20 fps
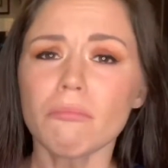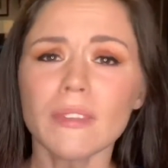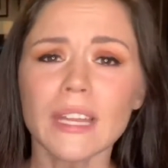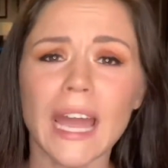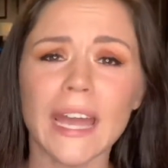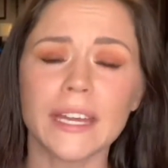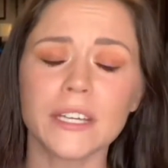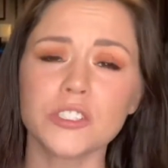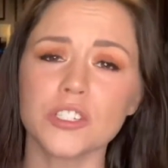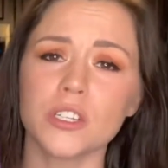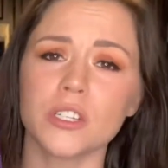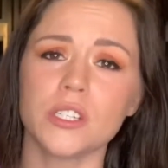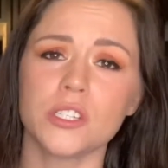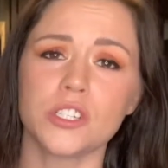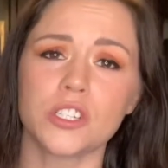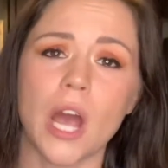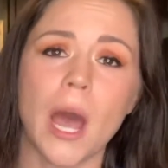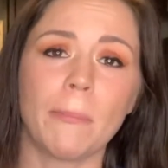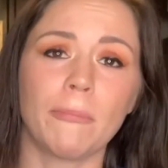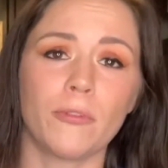I actually
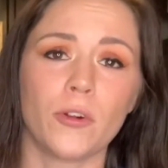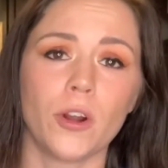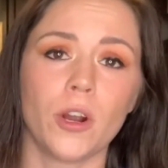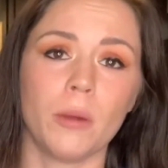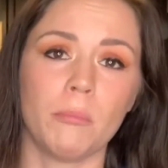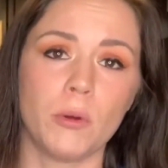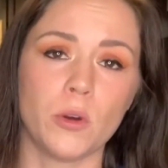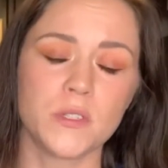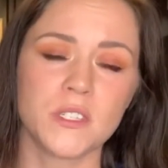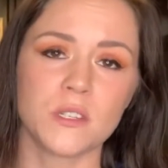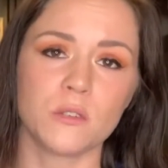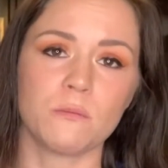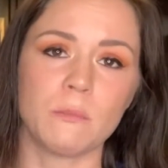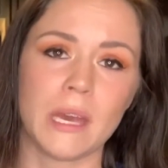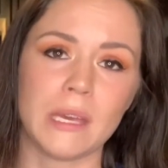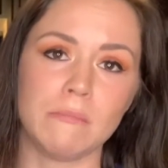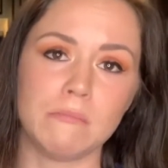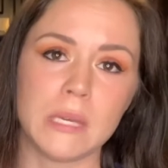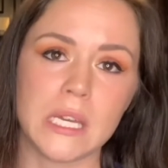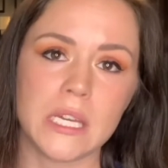shop for most of my
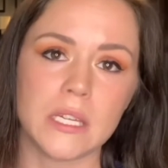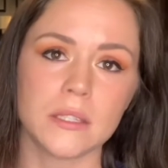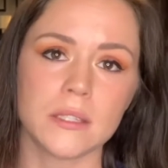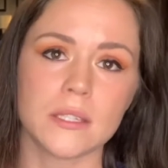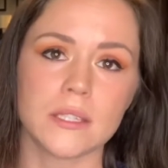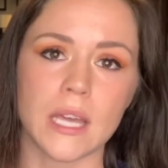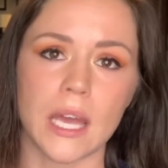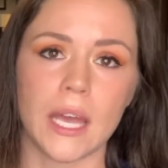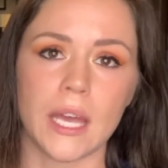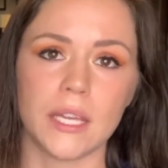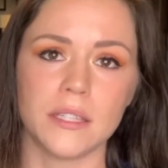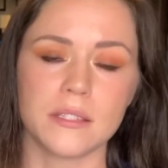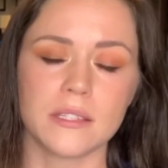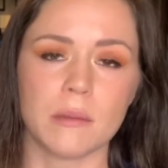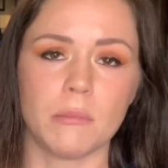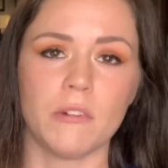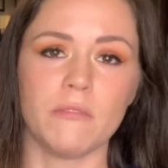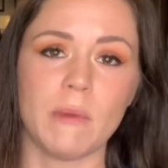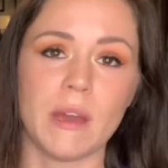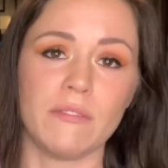meats and some
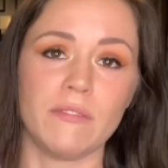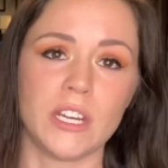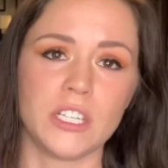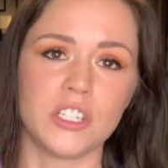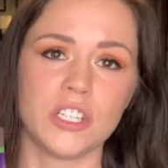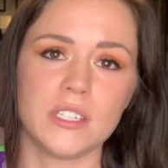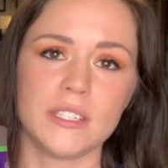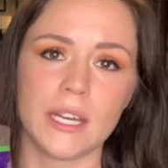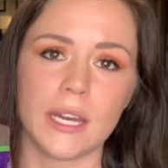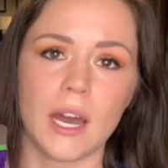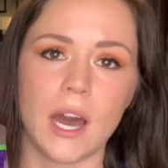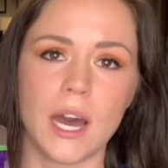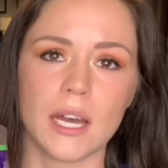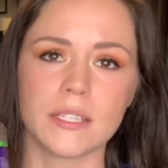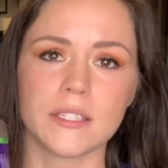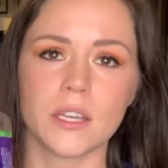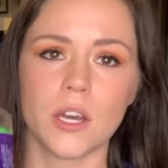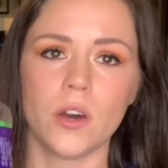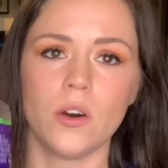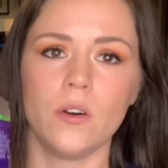of my veggies at
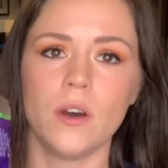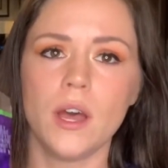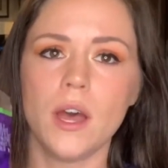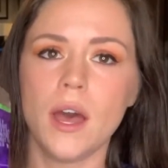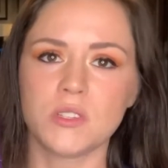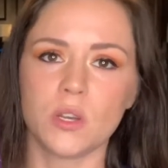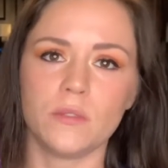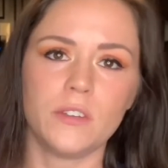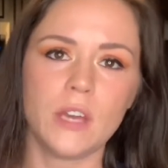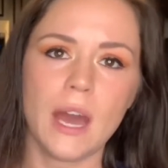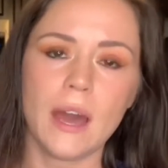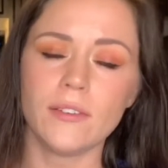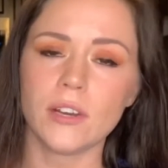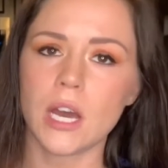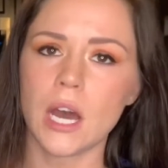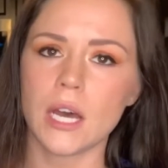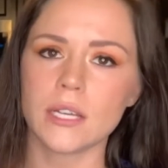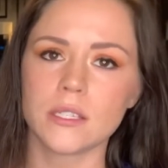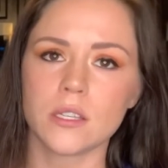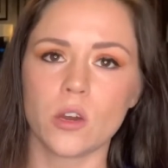Costco. So if you have a
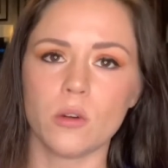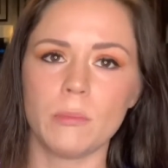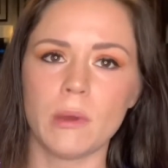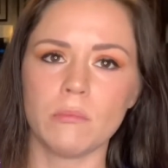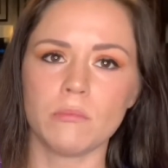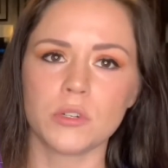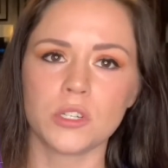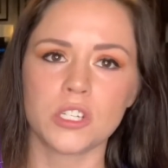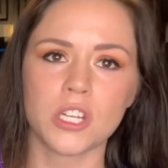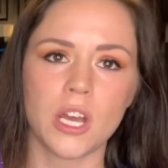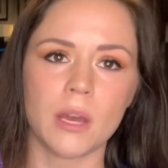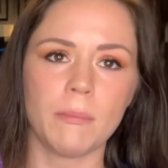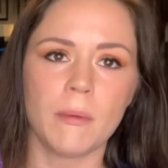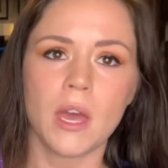Costco membership,